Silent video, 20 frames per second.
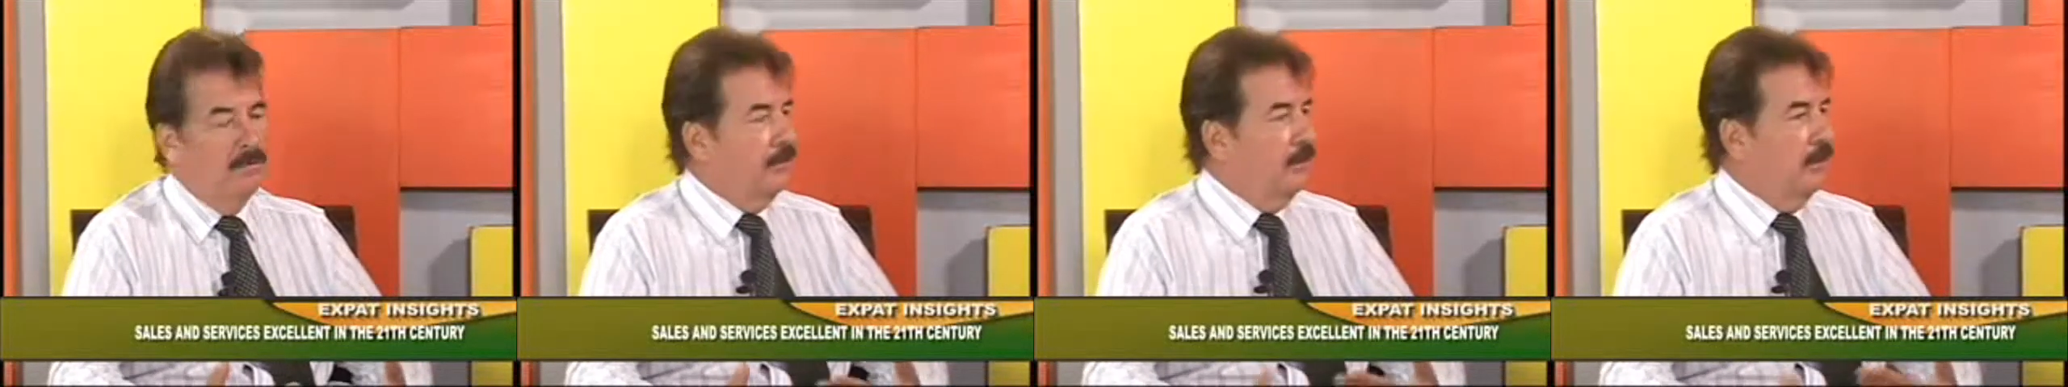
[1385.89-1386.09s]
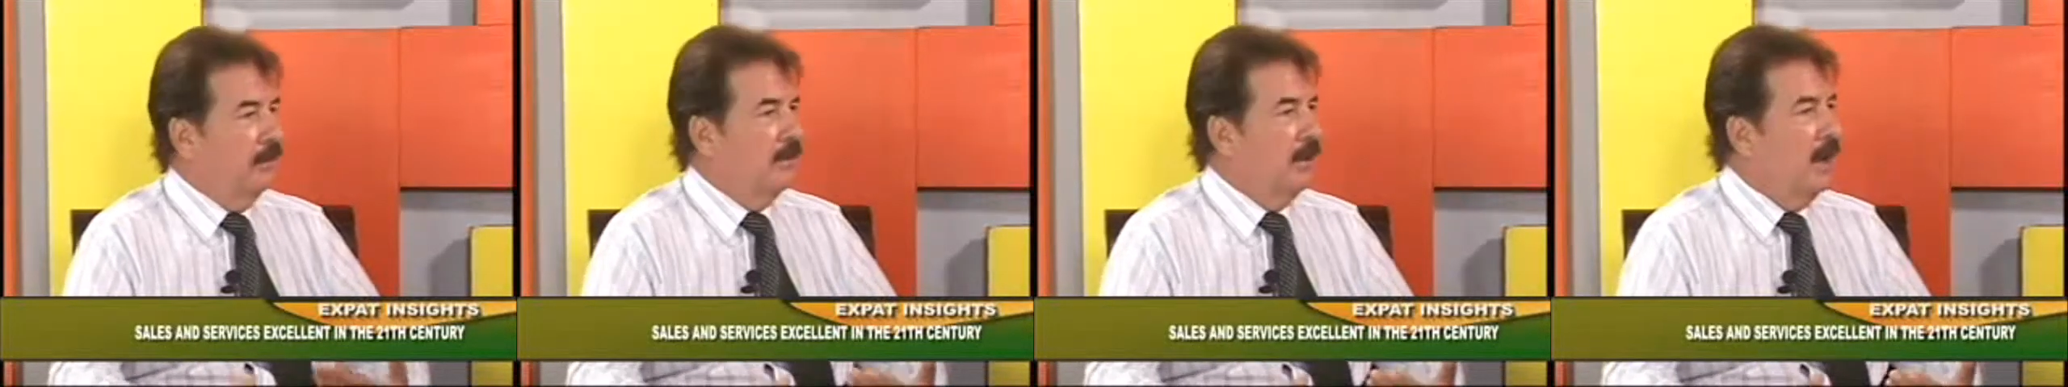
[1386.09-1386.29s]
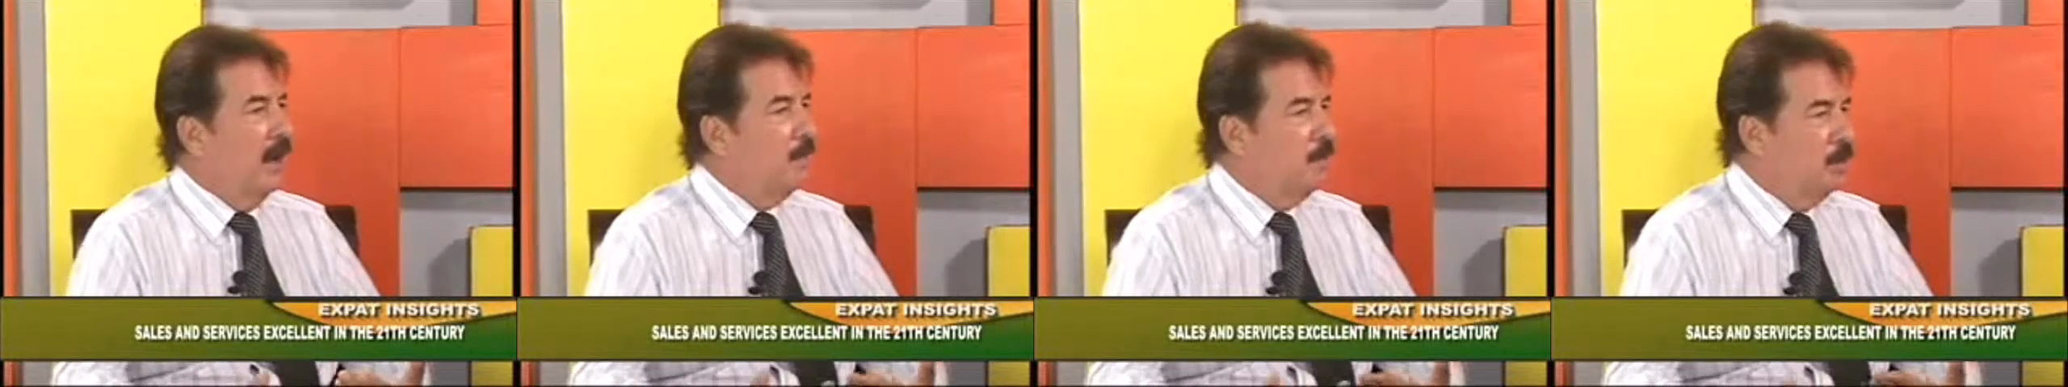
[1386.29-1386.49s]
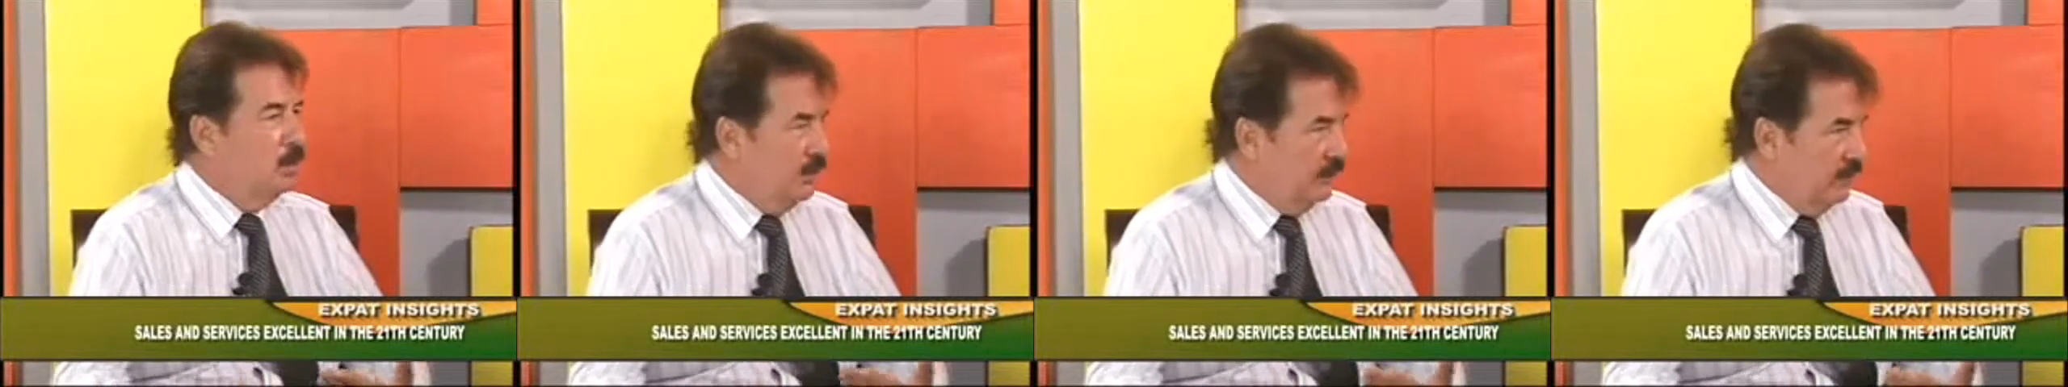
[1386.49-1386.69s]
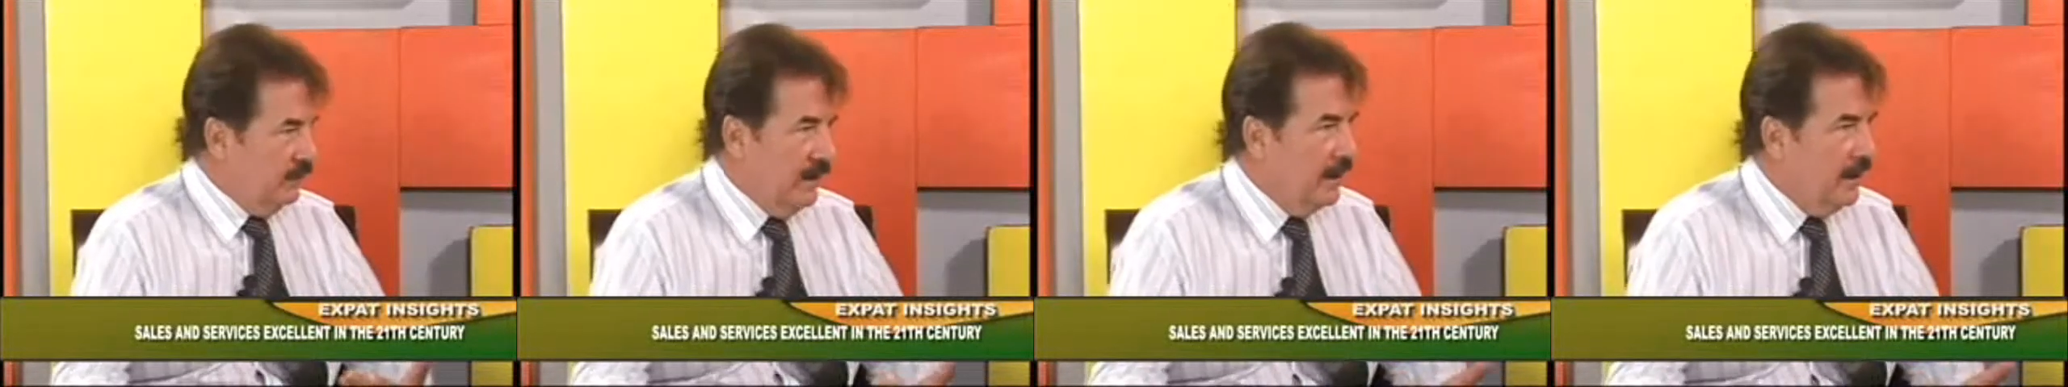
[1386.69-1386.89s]
first time you
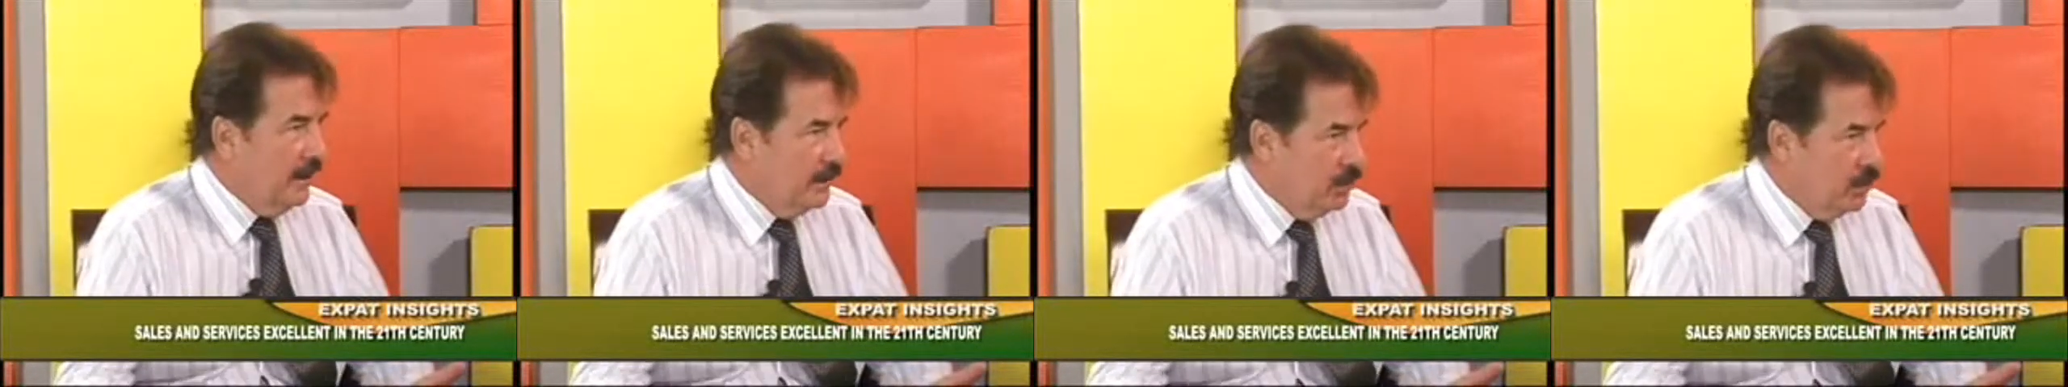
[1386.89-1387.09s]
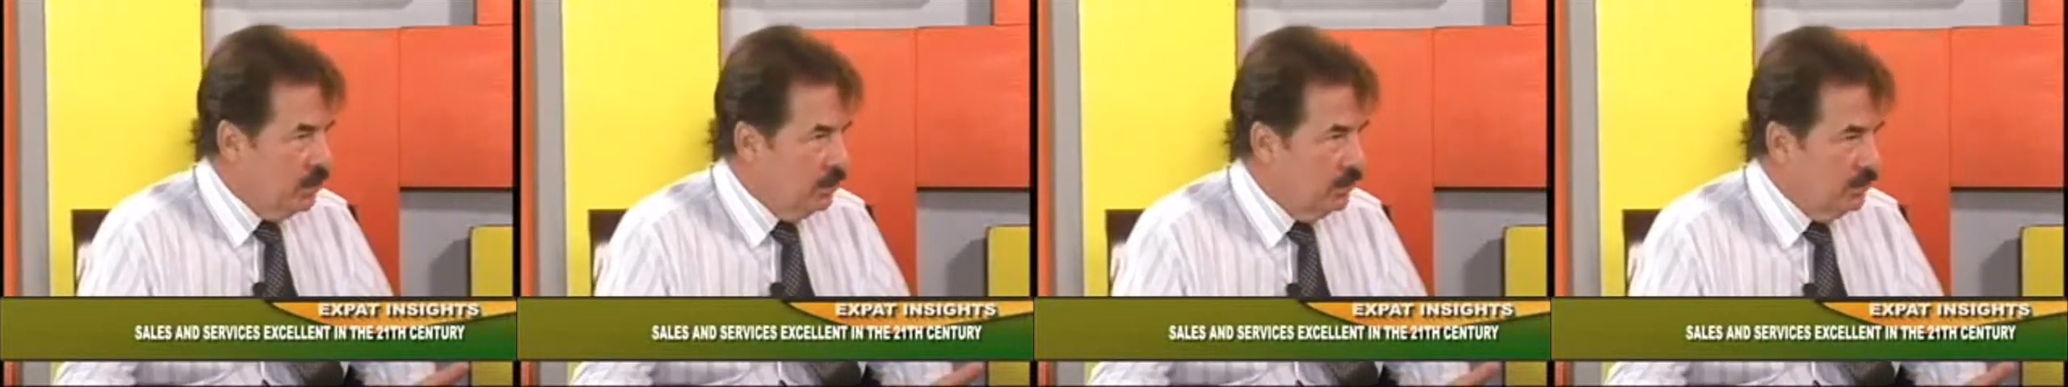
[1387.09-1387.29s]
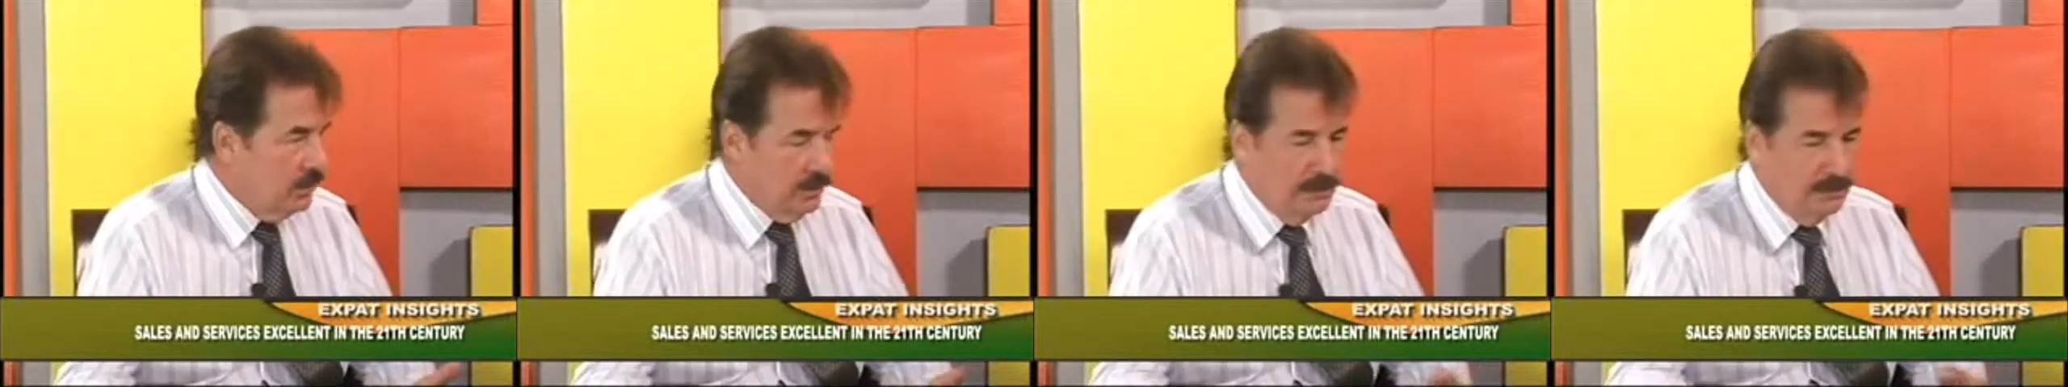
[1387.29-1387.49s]
sell insurance,